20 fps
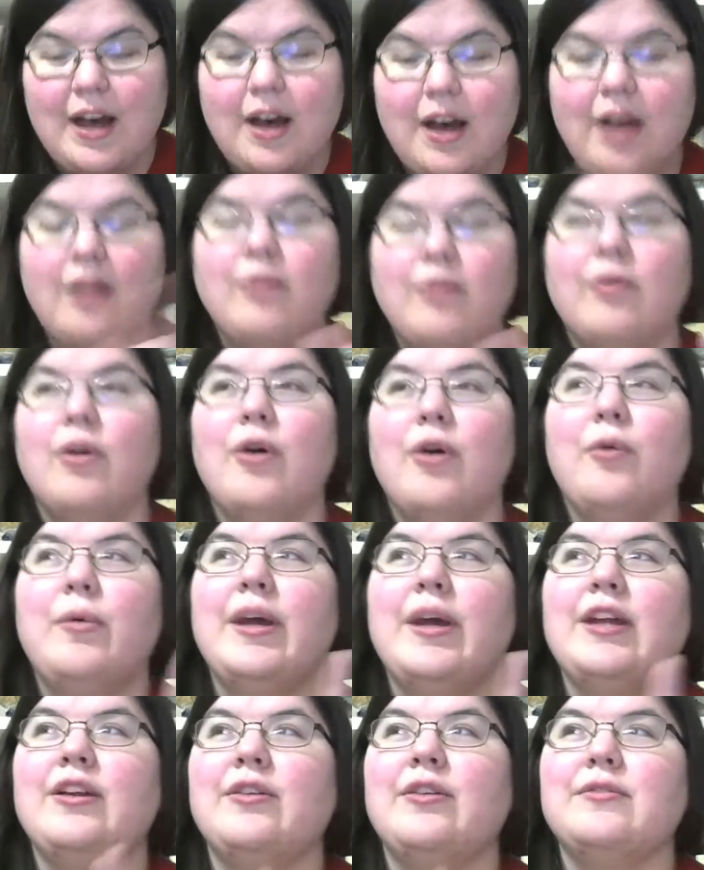Oh,
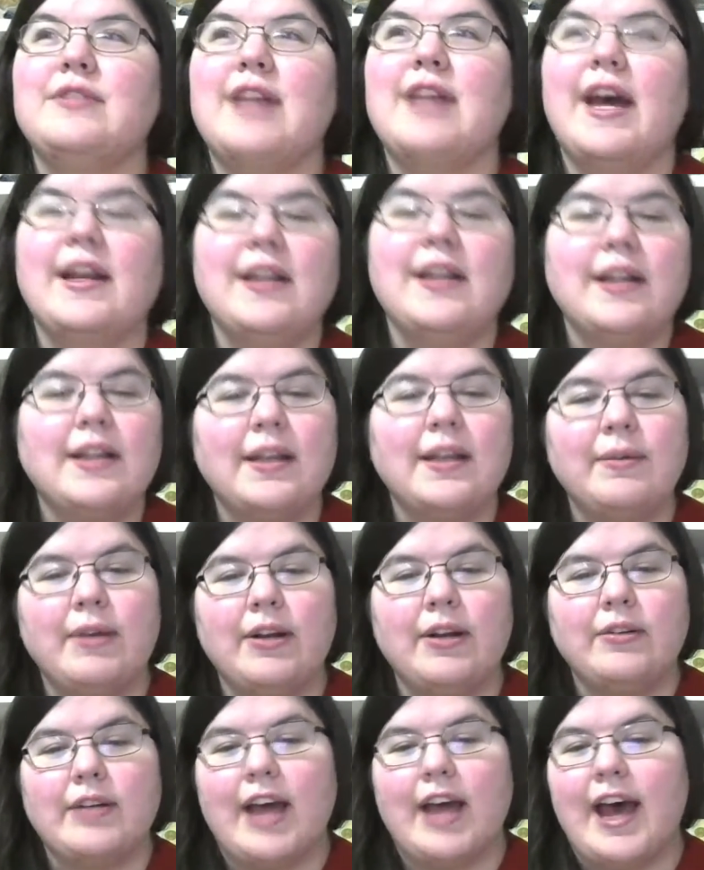wait, no, technically we
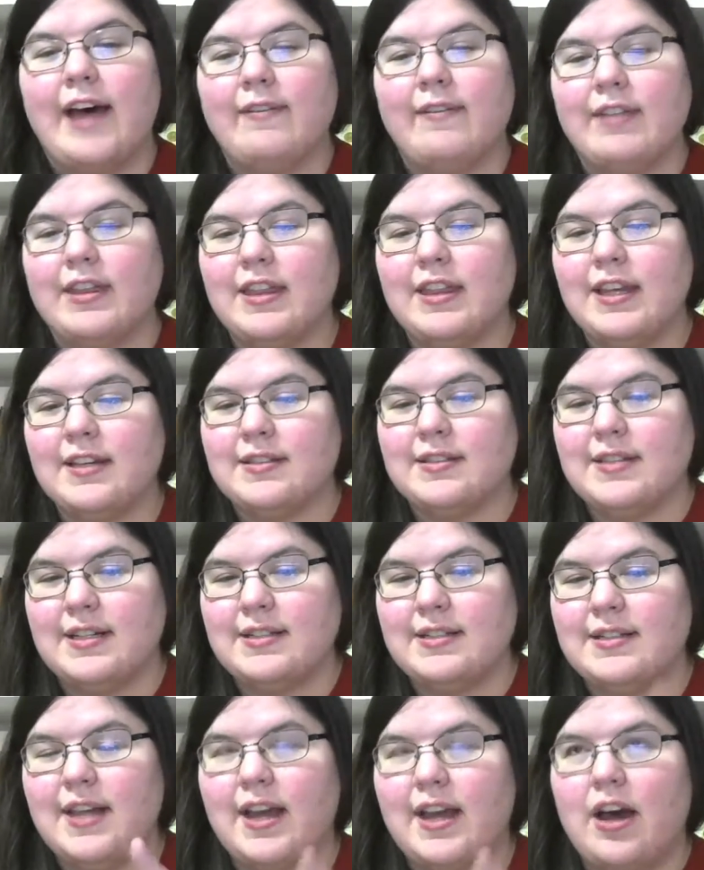don't have a
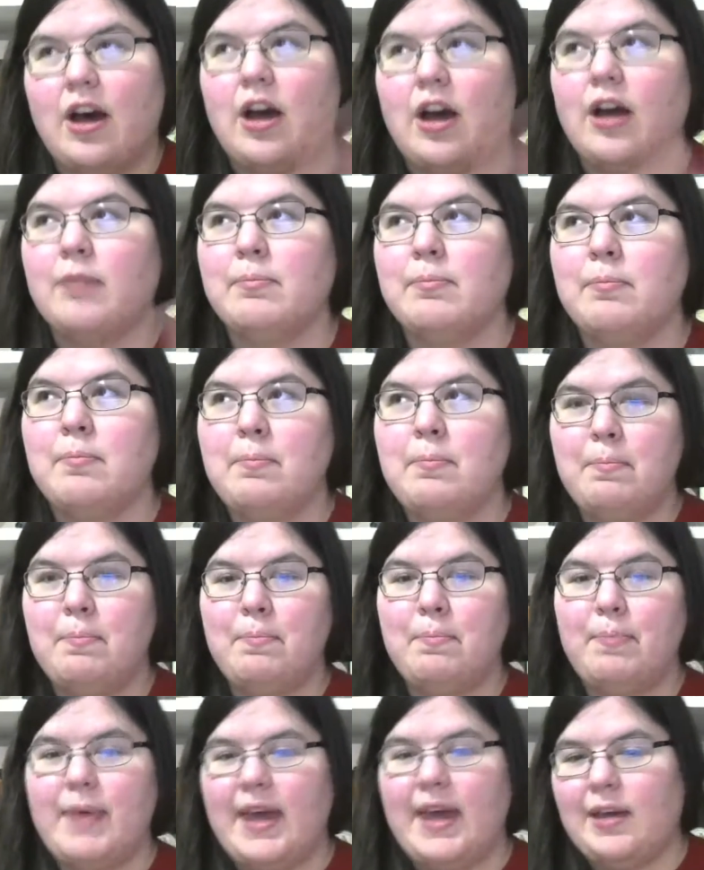thesis. Like our
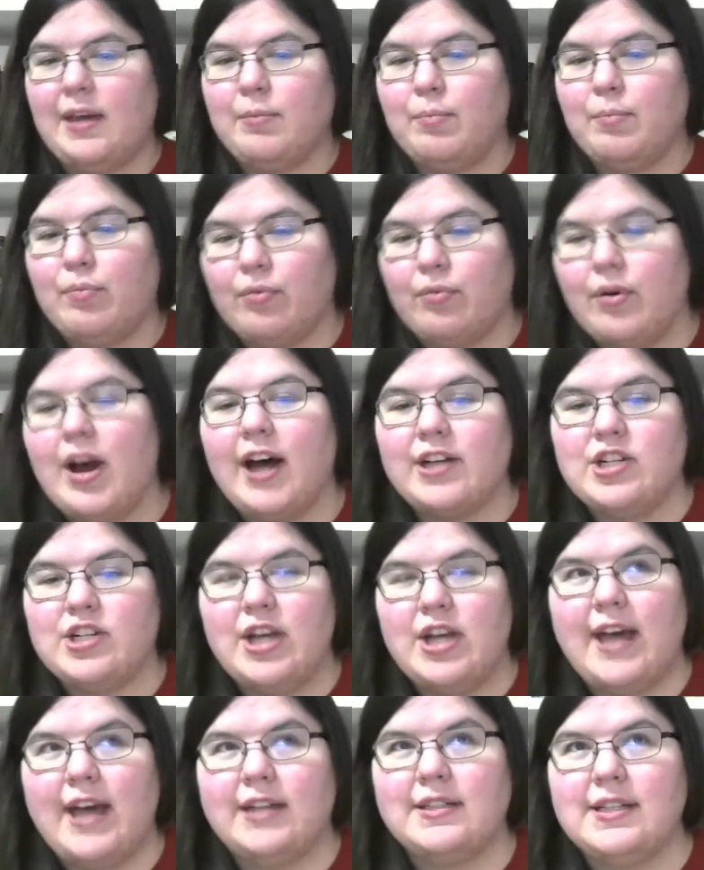big
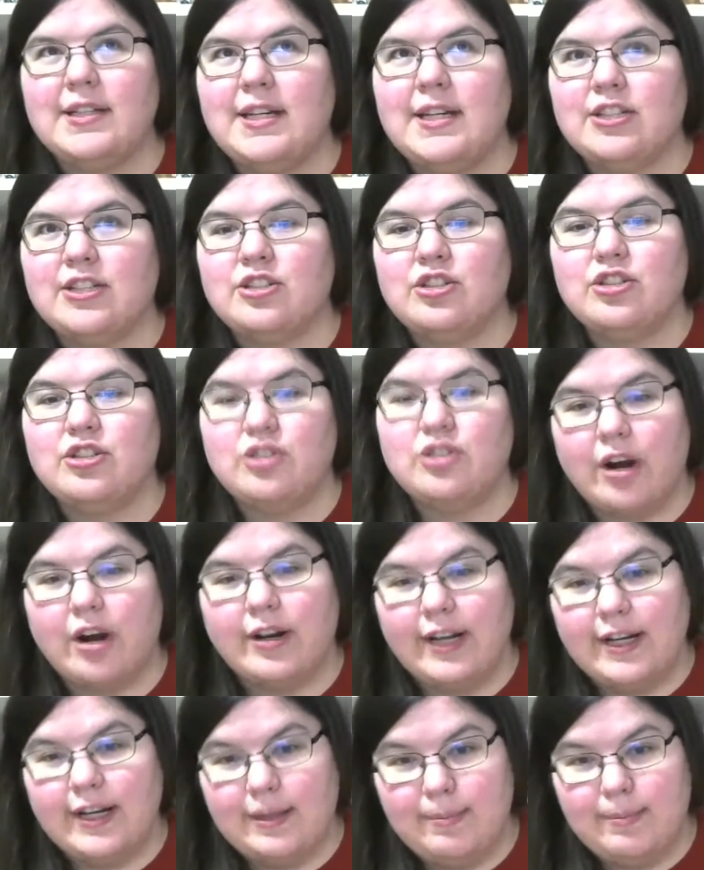project is
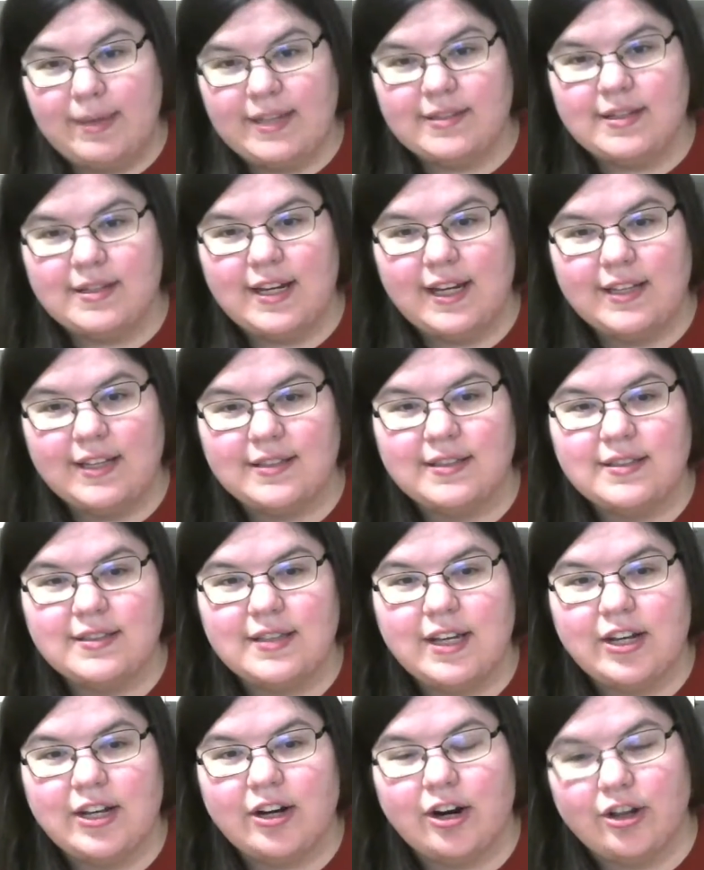starting a
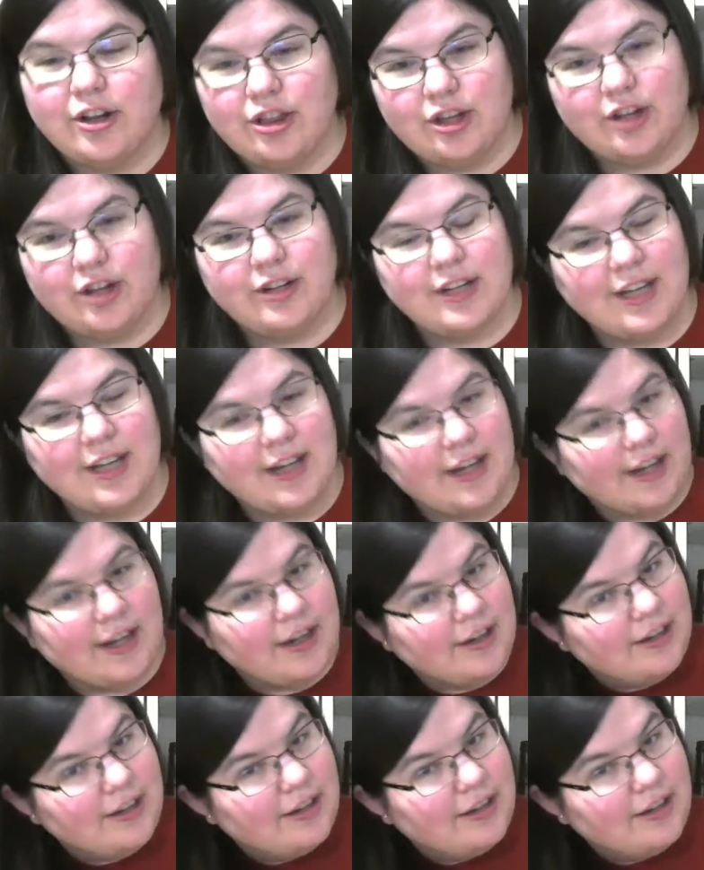business in our 3rd year.